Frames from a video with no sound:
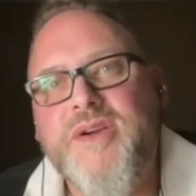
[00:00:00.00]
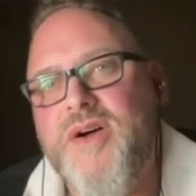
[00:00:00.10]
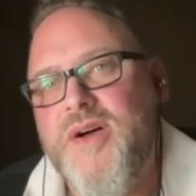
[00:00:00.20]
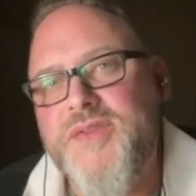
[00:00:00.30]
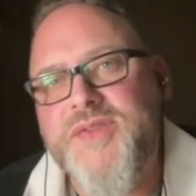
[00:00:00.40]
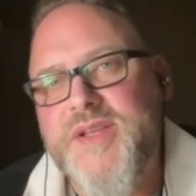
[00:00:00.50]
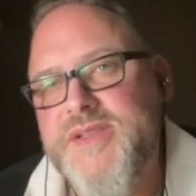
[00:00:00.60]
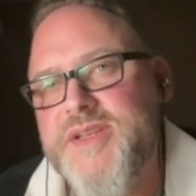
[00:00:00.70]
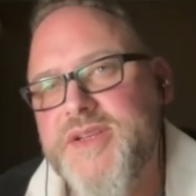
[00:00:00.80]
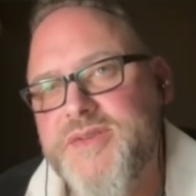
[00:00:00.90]
All
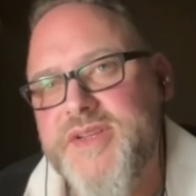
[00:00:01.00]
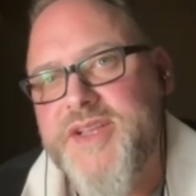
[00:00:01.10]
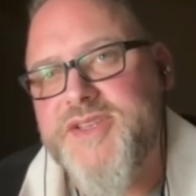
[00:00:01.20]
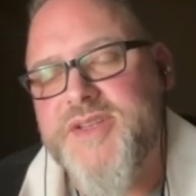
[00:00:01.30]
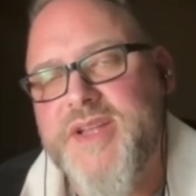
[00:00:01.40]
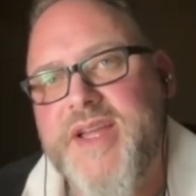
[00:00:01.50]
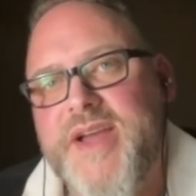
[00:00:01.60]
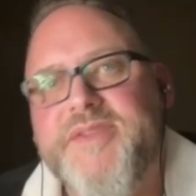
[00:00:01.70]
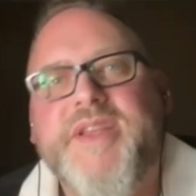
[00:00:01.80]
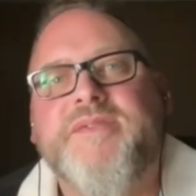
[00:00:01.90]
things in creation, I
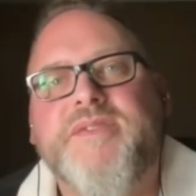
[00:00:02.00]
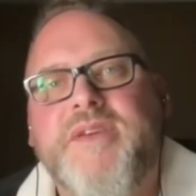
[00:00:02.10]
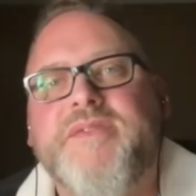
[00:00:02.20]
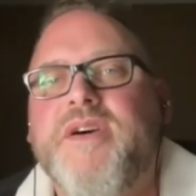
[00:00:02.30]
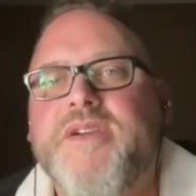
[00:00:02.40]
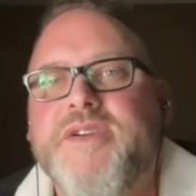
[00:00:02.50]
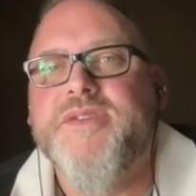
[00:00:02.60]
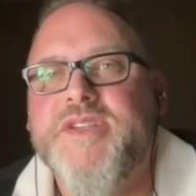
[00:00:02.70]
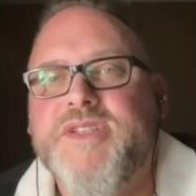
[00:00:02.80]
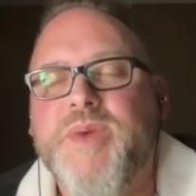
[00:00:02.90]
have to have love, honor,
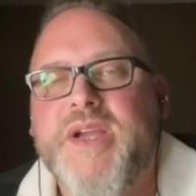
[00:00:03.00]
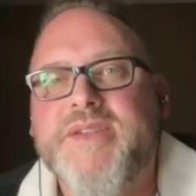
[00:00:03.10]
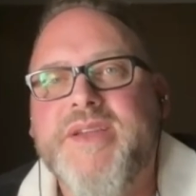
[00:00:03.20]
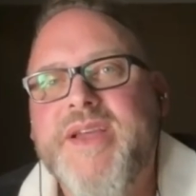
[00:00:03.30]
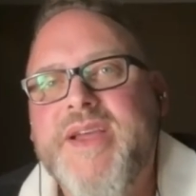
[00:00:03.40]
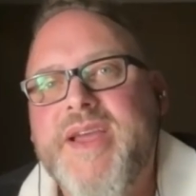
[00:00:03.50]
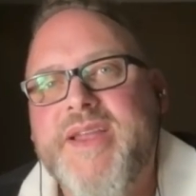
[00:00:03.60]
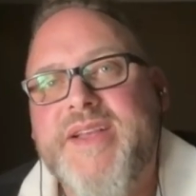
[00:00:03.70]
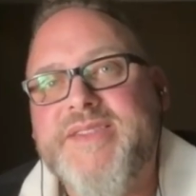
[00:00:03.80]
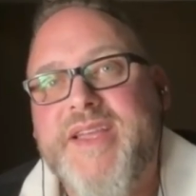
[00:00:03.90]
respect.
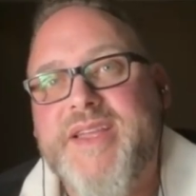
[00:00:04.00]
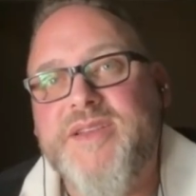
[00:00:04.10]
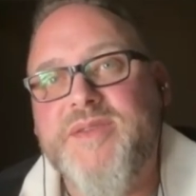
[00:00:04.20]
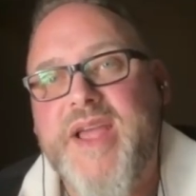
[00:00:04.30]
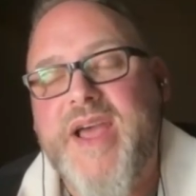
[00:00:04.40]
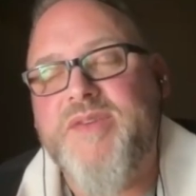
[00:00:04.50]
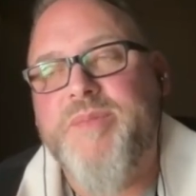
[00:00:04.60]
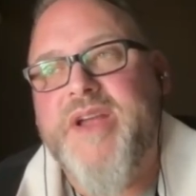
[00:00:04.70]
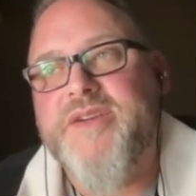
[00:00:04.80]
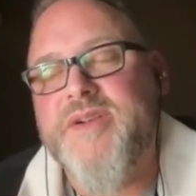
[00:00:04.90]
And as I can have a
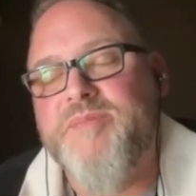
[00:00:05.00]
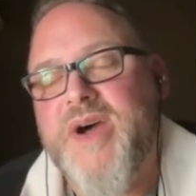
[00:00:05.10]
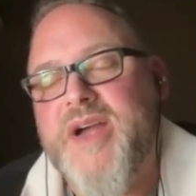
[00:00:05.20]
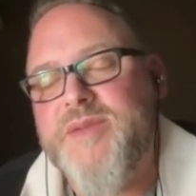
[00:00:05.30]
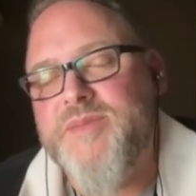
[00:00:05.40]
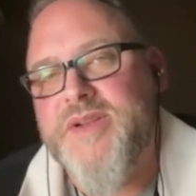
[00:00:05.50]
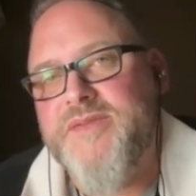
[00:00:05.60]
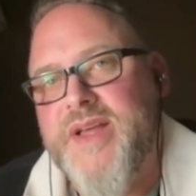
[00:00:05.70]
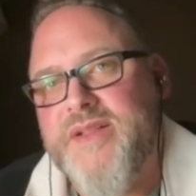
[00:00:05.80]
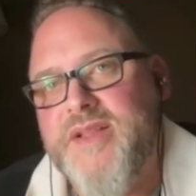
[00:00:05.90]
better embodiment
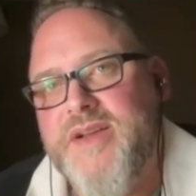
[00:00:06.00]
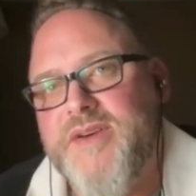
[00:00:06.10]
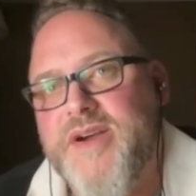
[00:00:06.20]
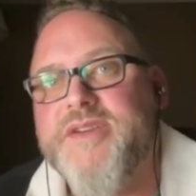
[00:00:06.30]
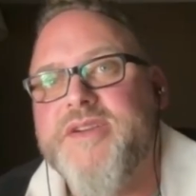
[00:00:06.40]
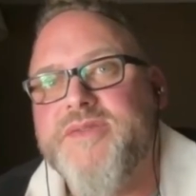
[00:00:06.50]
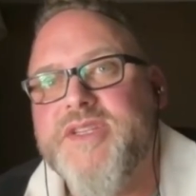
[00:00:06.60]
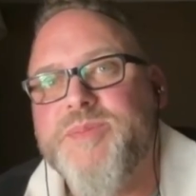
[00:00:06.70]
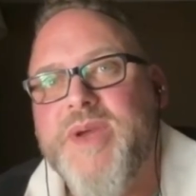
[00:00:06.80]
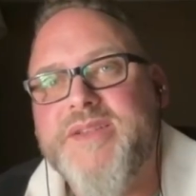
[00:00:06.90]
of that love, honor, and
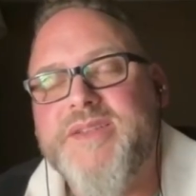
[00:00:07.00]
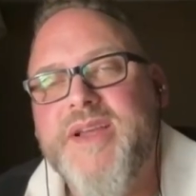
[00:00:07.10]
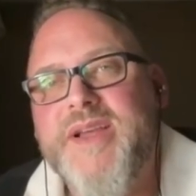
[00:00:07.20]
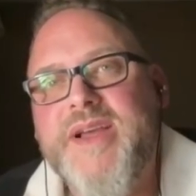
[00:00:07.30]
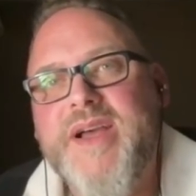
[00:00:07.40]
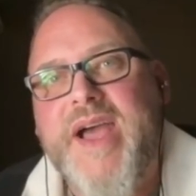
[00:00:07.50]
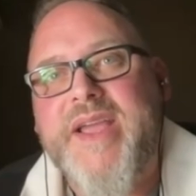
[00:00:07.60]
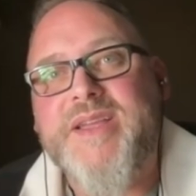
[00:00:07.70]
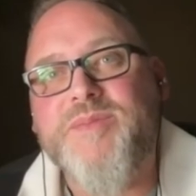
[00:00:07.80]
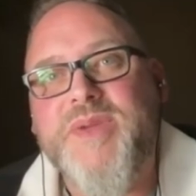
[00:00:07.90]
respect,
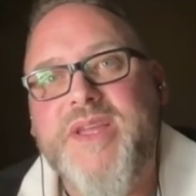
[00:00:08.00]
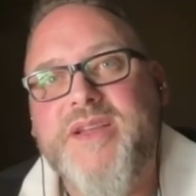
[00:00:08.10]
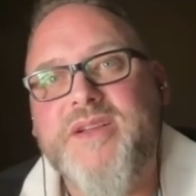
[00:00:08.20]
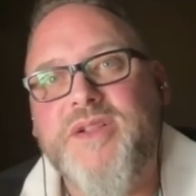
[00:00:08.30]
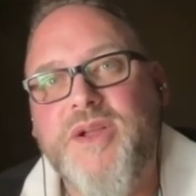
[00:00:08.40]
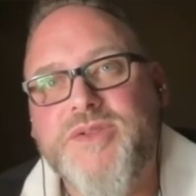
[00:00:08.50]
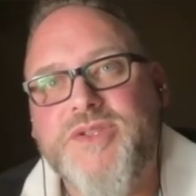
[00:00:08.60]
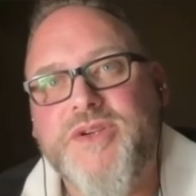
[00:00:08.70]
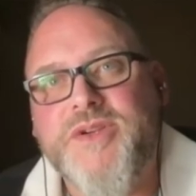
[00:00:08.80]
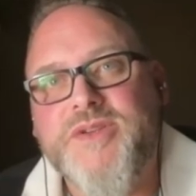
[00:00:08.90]
I can be
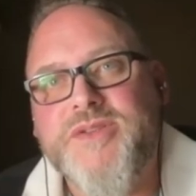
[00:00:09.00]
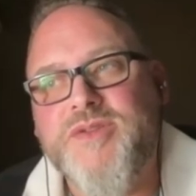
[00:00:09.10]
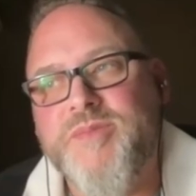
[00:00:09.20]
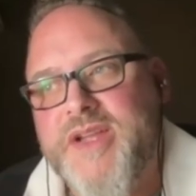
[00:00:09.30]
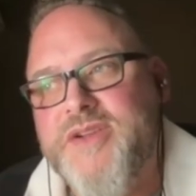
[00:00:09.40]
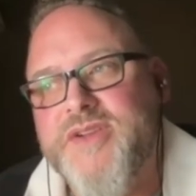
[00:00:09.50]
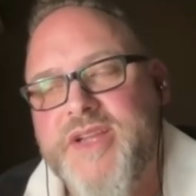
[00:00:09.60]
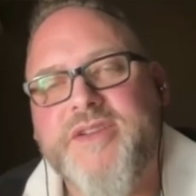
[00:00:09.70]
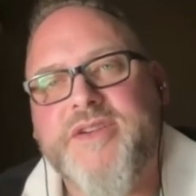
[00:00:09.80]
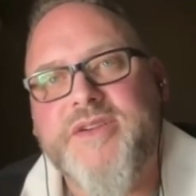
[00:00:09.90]
closer to my
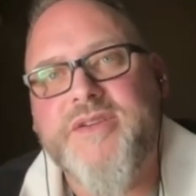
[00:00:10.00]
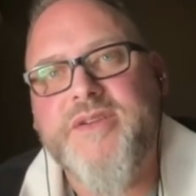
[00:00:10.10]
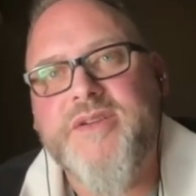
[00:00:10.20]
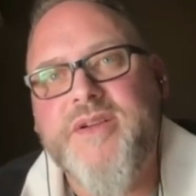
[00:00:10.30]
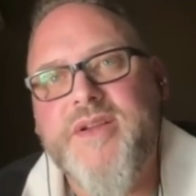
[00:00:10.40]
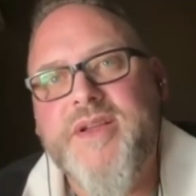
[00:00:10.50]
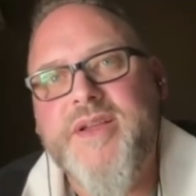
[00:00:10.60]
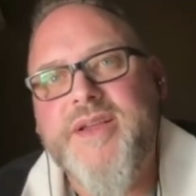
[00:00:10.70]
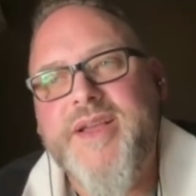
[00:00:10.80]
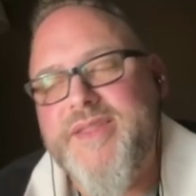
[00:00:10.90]
Creator.
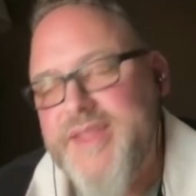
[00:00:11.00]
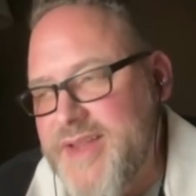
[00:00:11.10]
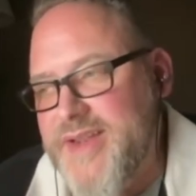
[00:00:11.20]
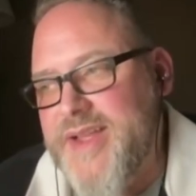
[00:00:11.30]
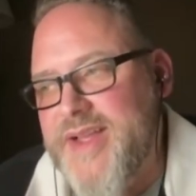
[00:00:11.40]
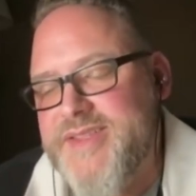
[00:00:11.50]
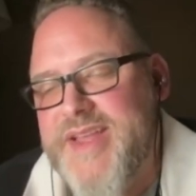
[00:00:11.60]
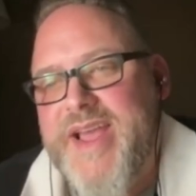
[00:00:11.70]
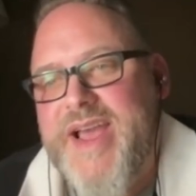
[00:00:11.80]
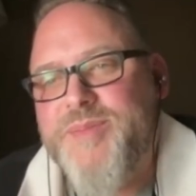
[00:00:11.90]
And then as
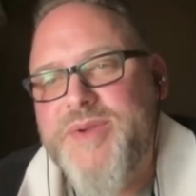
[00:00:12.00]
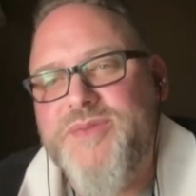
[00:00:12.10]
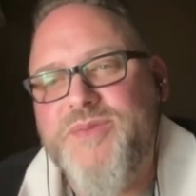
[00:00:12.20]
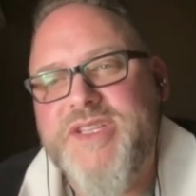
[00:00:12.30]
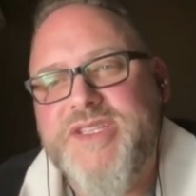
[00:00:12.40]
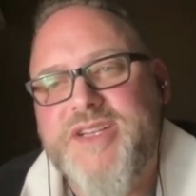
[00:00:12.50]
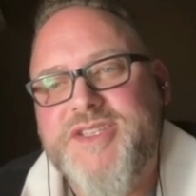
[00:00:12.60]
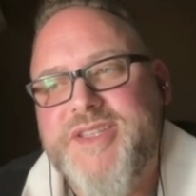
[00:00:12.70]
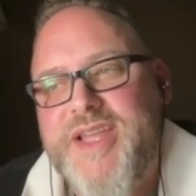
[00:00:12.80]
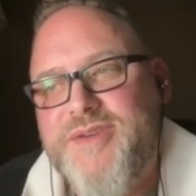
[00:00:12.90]
that happened, we
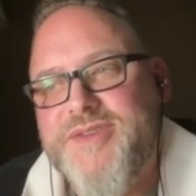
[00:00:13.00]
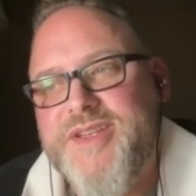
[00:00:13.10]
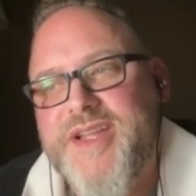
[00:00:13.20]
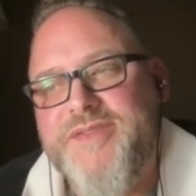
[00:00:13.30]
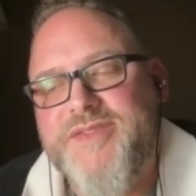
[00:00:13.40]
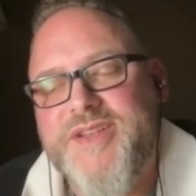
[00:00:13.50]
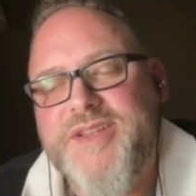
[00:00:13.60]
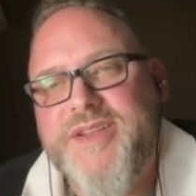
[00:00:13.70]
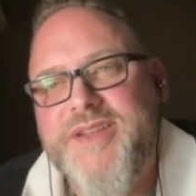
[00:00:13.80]
touched down in heaven.